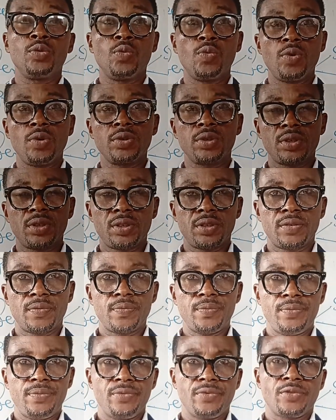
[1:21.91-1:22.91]
worst,
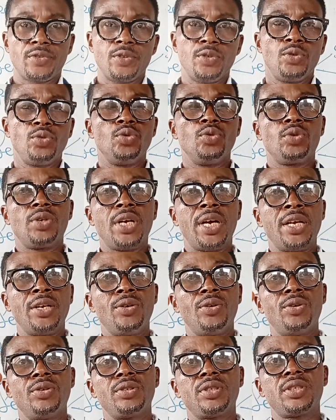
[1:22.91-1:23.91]
you
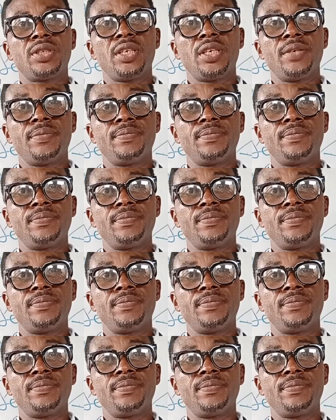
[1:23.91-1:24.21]
cannot